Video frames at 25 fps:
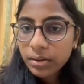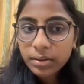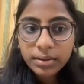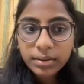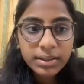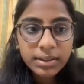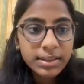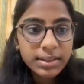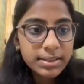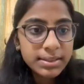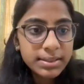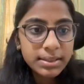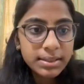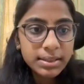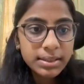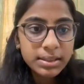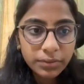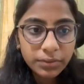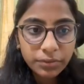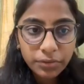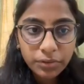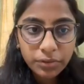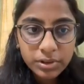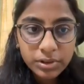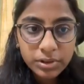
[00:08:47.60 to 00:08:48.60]
this is the
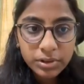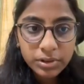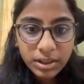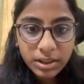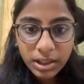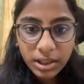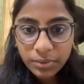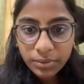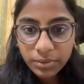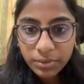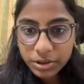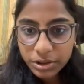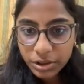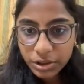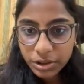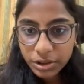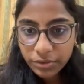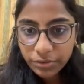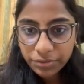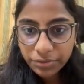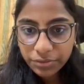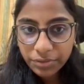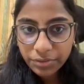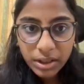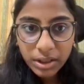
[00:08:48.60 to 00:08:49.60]
full screen version
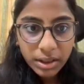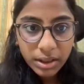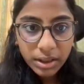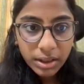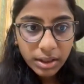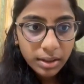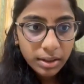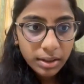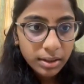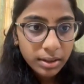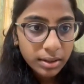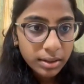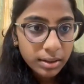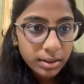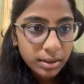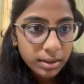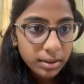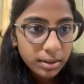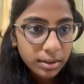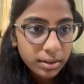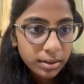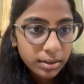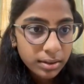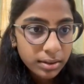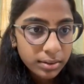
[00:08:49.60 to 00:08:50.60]
of it.
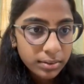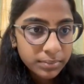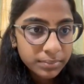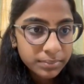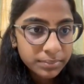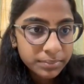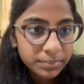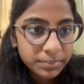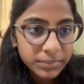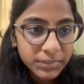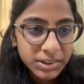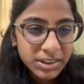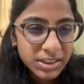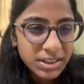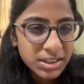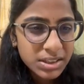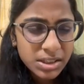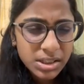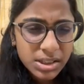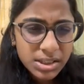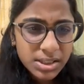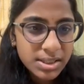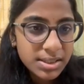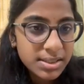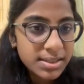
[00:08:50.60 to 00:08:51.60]
This is
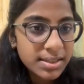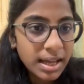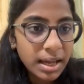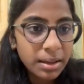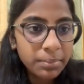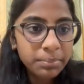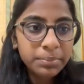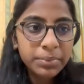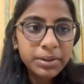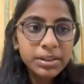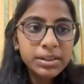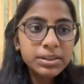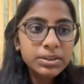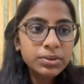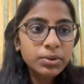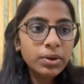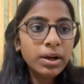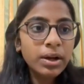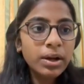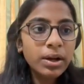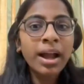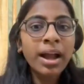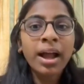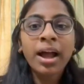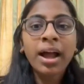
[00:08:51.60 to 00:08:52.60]
just a sample, so I
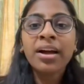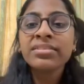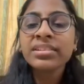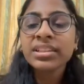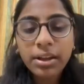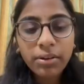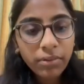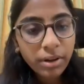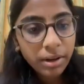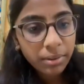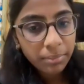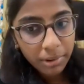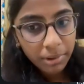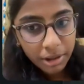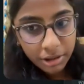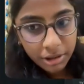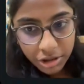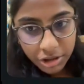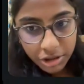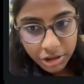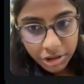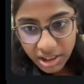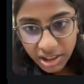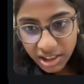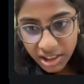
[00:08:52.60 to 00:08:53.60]
haven't given much
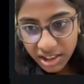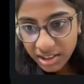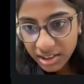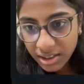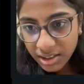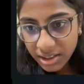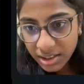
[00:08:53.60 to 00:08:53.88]
detail.